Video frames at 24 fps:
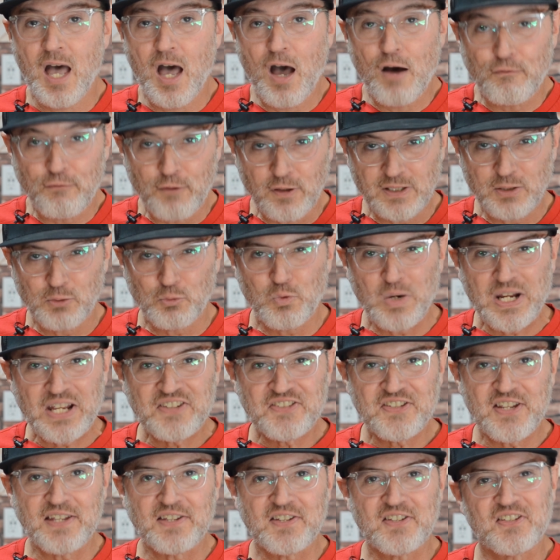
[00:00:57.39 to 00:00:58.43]
For the
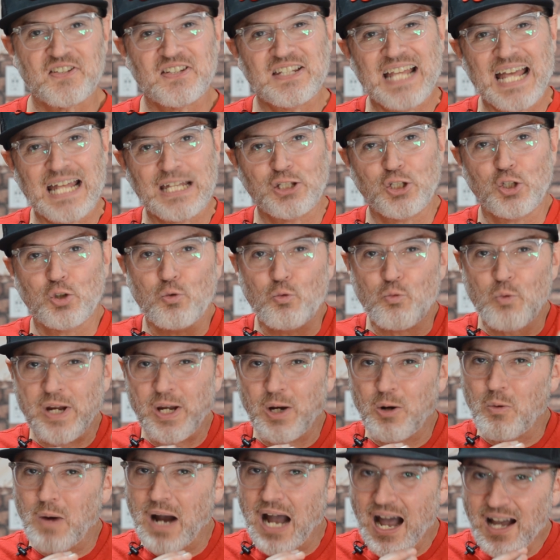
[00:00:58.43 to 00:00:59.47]
reasons that you
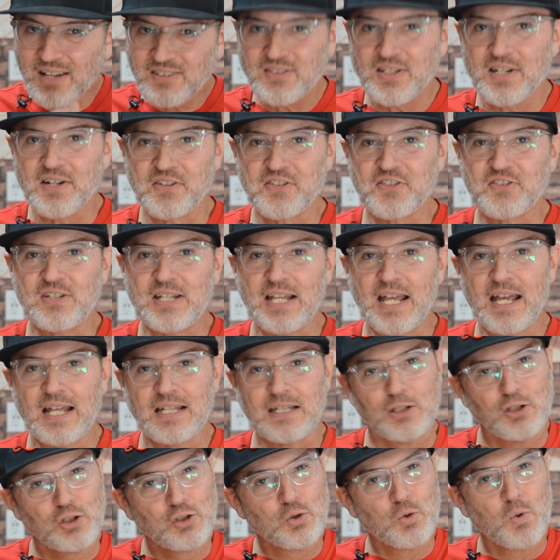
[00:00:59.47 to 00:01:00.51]
will
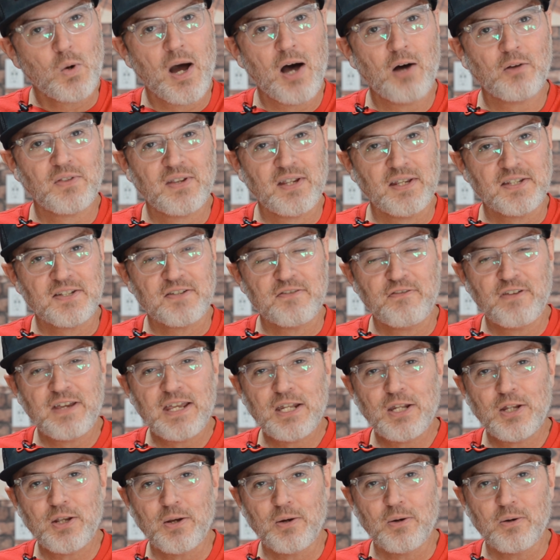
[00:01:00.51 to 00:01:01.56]
understand throughout this
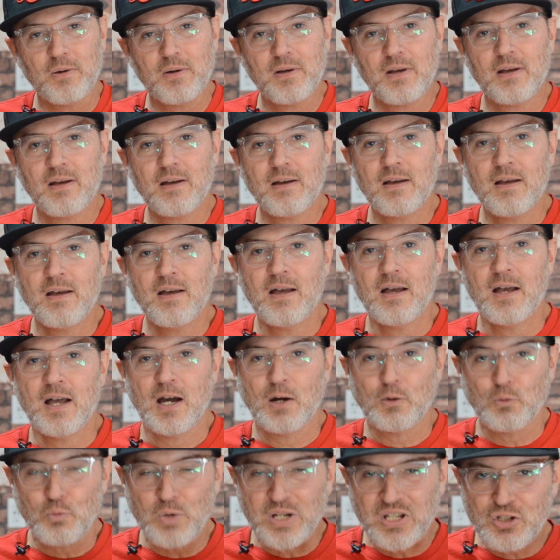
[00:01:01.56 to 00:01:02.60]
video,
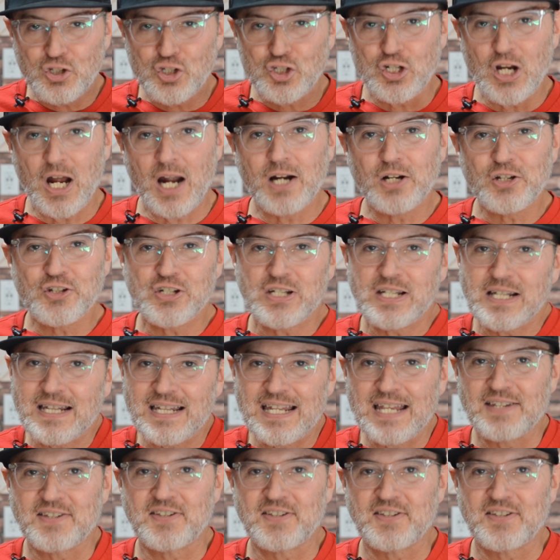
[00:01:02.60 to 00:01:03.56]
recharging these